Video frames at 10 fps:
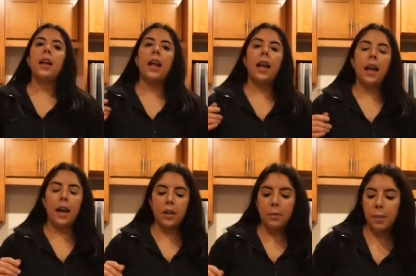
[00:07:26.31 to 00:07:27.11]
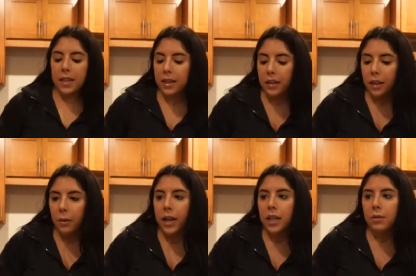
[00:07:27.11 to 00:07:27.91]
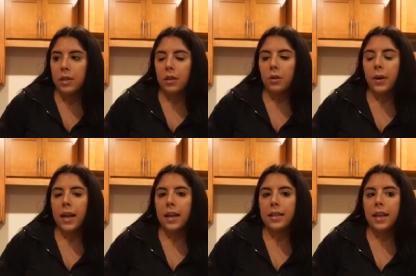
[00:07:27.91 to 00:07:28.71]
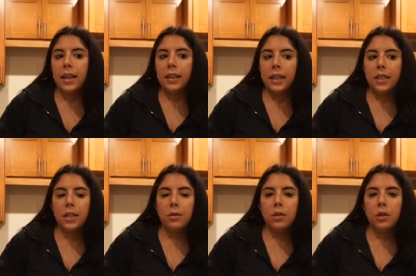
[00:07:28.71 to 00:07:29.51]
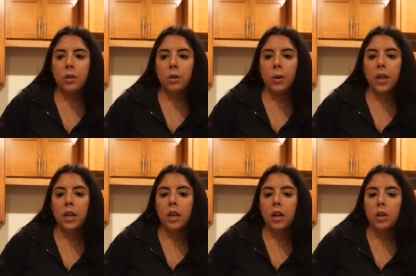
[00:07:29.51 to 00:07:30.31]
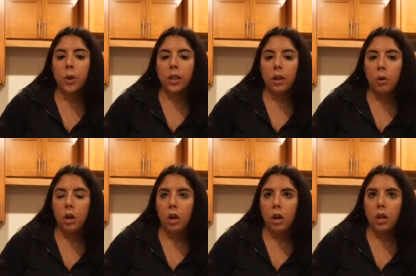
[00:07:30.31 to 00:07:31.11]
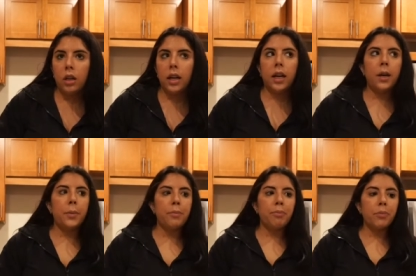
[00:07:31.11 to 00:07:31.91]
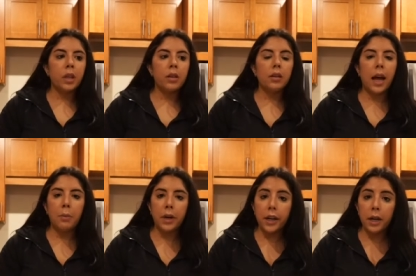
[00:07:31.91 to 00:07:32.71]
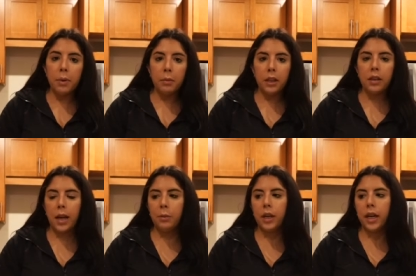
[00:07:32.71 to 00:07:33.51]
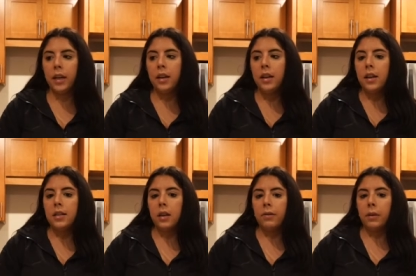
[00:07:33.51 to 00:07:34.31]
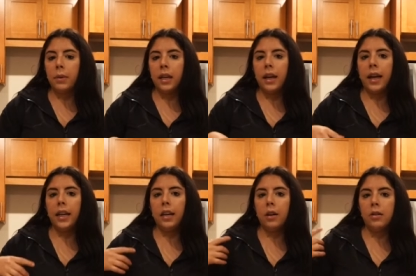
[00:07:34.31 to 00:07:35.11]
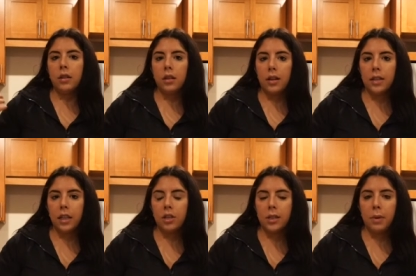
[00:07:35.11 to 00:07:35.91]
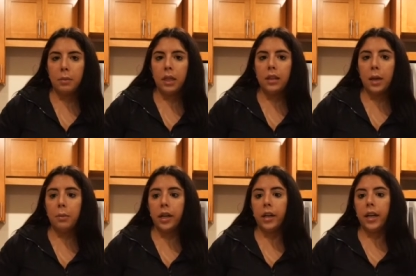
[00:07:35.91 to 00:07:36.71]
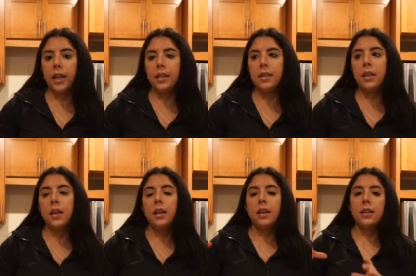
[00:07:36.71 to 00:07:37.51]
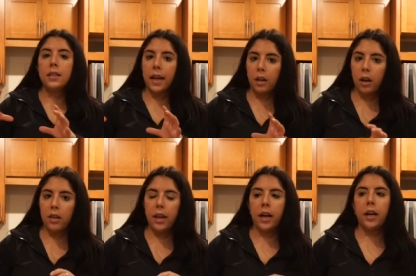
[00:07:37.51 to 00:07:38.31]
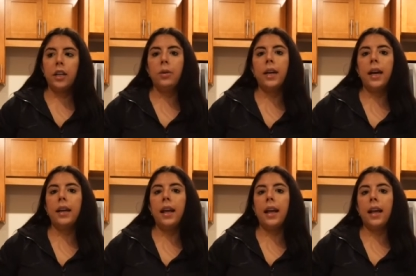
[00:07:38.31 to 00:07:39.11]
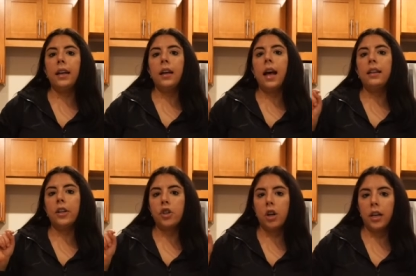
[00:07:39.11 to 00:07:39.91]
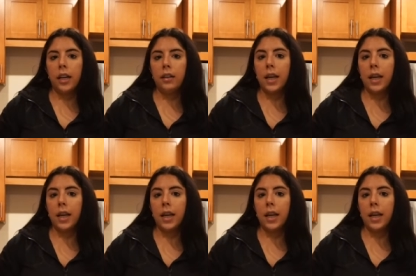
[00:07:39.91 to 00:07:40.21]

And basically what you do is it links you to your local um, library, public library. So for me, I can go to the Los Angeles Public Libraries site on there. You get a electronic